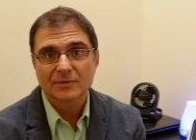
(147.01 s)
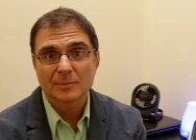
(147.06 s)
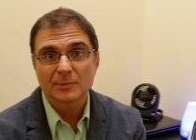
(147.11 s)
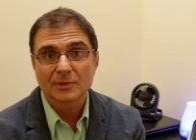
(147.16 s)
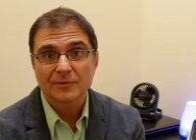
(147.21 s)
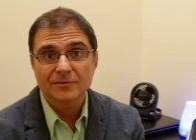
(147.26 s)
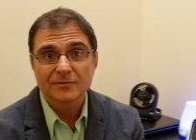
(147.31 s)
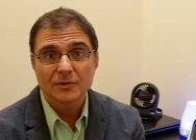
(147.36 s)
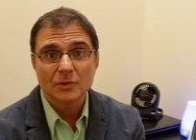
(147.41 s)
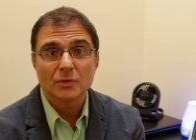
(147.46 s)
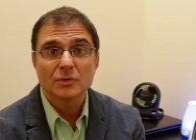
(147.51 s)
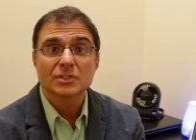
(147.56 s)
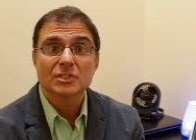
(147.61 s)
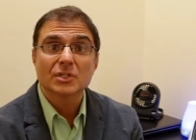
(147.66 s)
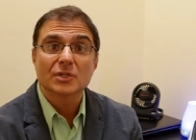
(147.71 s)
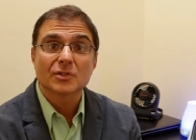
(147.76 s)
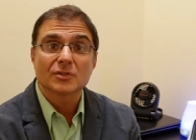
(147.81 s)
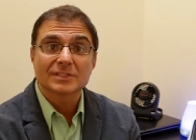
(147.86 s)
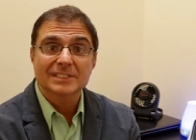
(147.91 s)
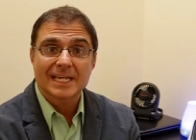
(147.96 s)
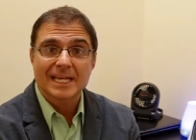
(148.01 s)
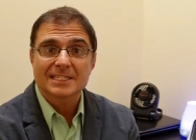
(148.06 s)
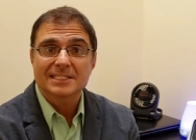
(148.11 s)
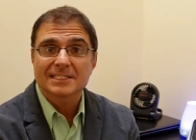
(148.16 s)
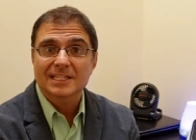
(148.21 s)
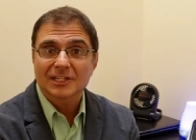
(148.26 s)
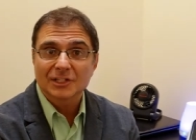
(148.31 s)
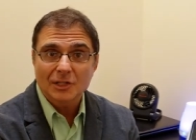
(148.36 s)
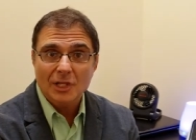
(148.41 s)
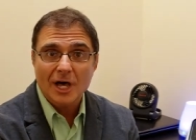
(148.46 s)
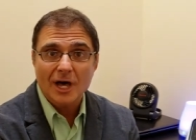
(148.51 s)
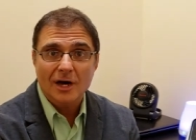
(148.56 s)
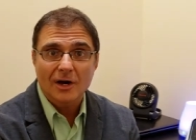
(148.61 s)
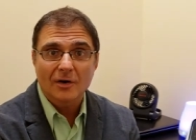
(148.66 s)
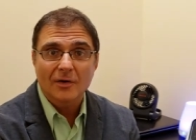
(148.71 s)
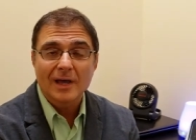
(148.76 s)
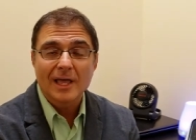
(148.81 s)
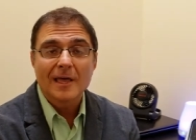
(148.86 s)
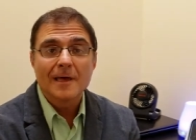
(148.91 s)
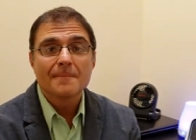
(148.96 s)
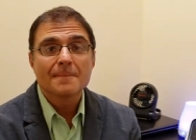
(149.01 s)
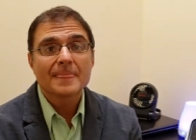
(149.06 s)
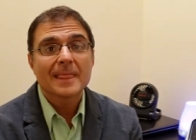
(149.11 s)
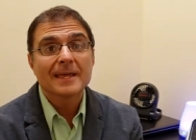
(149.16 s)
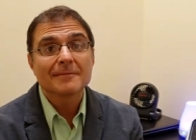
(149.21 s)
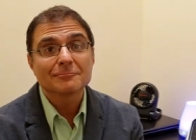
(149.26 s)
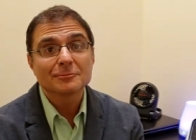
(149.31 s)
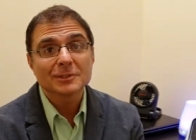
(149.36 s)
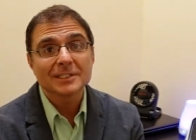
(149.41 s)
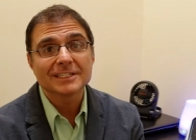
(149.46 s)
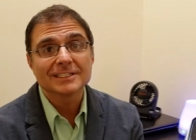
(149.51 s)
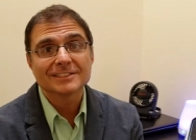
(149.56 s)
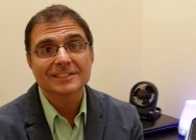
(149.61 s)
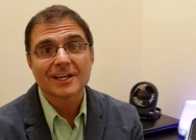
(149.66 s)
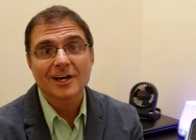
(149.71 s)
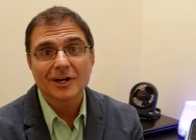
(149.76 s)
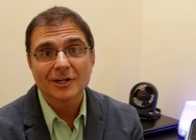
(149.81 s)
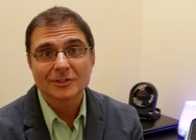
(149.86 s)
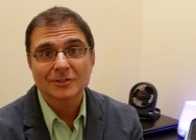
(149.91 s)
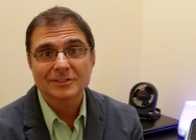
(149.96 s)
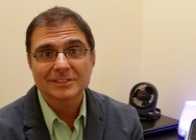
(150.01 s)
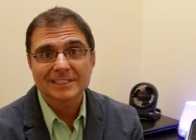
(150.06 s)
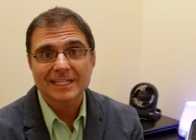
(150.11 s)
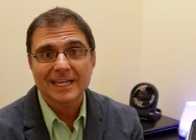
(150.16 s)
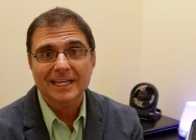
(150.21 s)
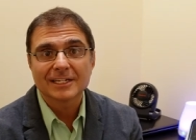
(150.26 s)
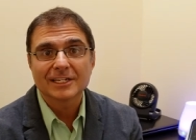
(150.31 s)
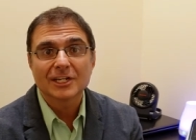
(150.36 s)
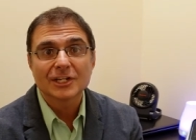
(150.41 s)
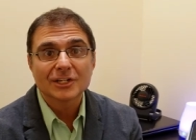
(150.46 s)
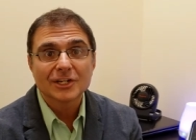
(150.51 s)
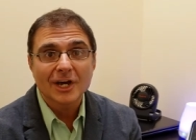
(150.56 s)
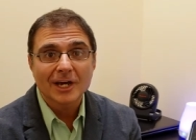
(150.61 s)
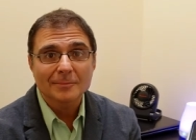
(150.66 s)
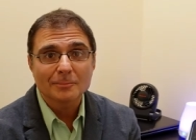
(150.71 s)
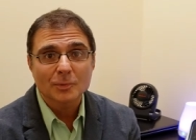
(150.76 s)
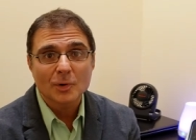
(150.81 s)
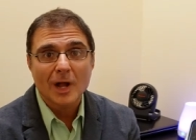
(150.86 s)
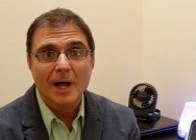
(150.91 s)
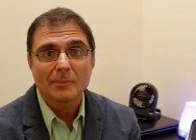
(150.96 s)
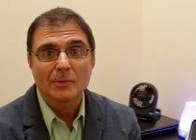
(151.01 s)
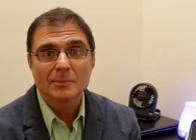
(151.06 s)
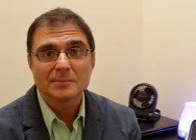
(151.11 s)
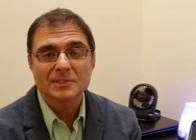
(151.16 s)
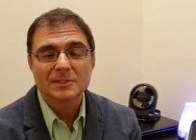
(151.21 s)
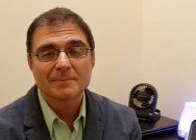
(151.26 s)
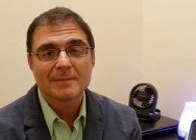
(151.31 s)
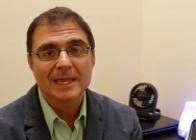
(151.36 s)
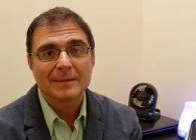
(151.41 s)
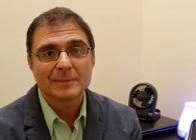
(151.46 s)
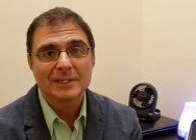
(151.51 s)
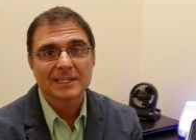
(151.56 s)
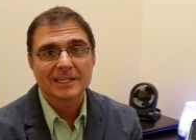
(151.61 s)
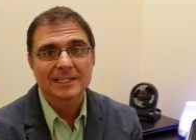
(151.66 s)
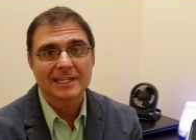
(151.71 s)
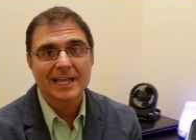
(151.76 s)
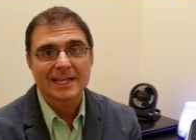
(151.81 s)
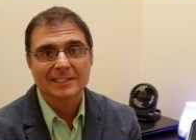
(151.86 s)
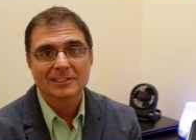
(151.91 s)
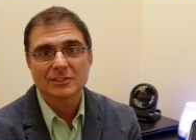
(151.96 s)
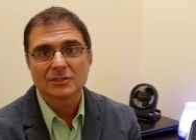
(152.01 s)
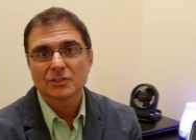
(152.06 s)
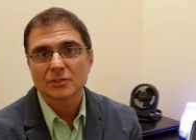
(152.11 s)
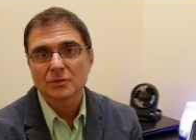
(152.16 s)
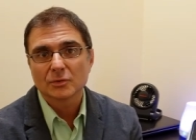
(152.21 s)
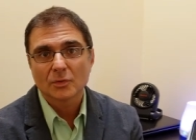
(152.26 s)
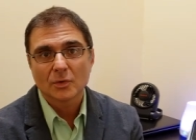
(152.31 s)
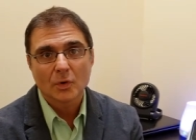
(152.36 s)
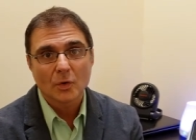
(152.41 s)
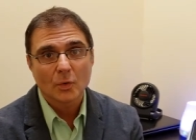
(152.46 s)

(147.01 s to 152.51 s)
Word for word: from your food, so you're testing low. And please understand, gut problems may be connected to